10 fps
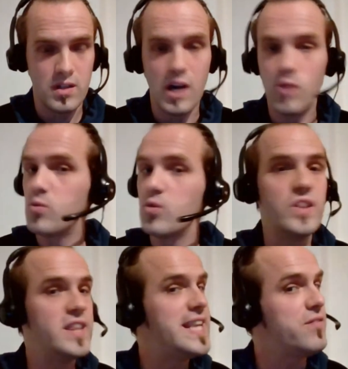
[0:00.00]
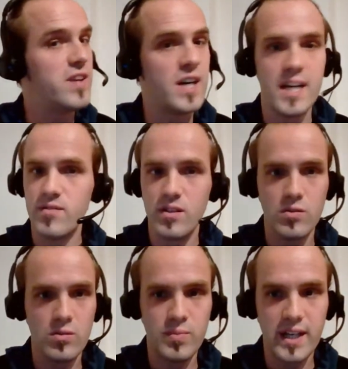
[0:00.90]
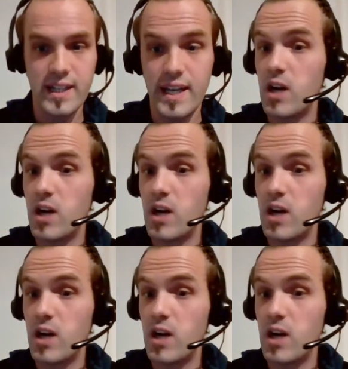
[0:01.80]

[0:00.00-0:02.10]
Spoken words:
I will never ever hold back,